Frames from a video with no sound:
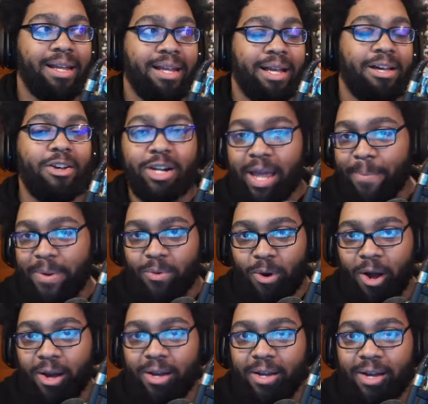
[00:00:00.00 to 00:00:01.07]
Don't get me
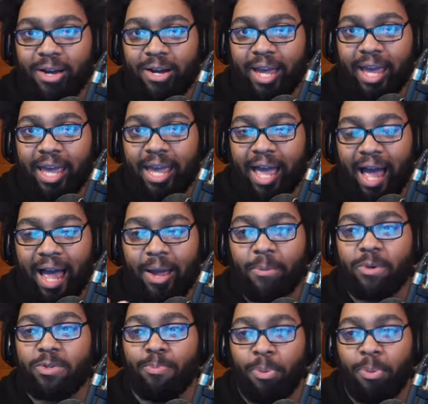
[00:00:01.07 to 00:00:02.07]
wrong, okay? I was